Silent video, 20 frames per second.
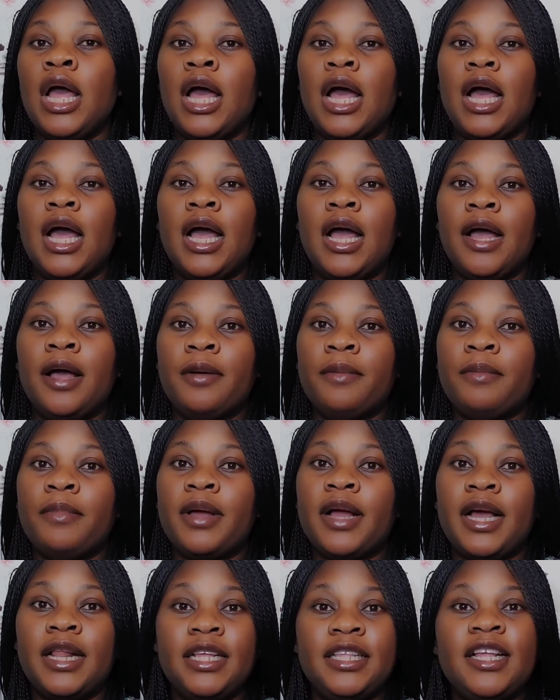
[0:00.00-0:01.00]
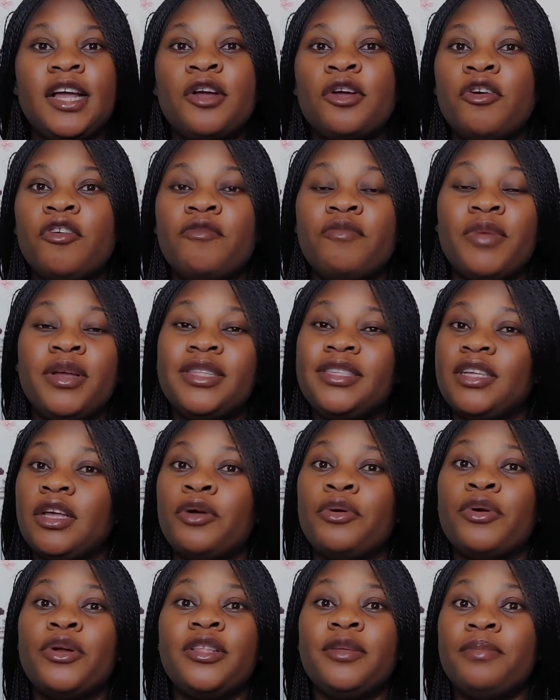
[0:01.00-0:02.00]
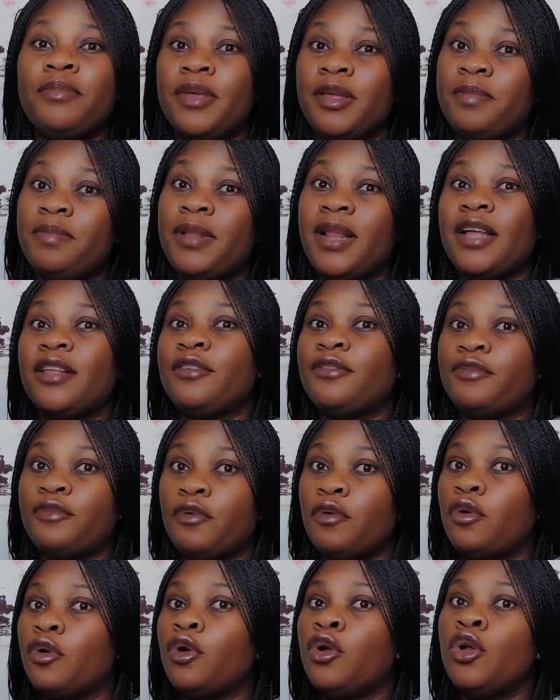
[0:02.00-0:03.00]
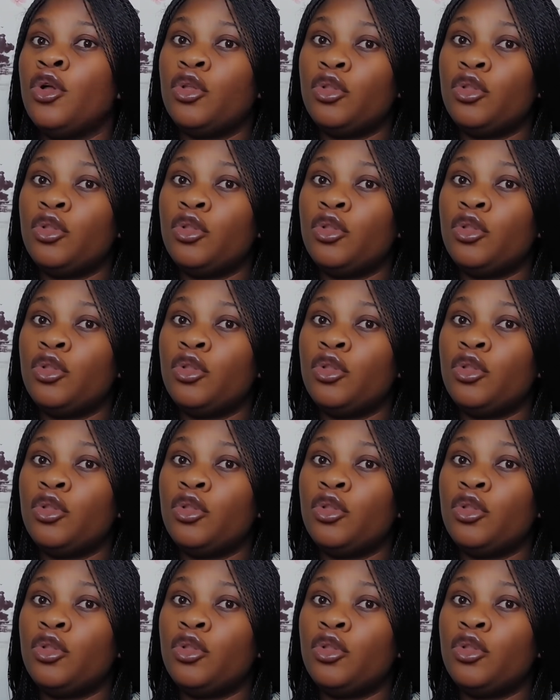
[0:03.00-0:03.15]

Canadian government already made plans for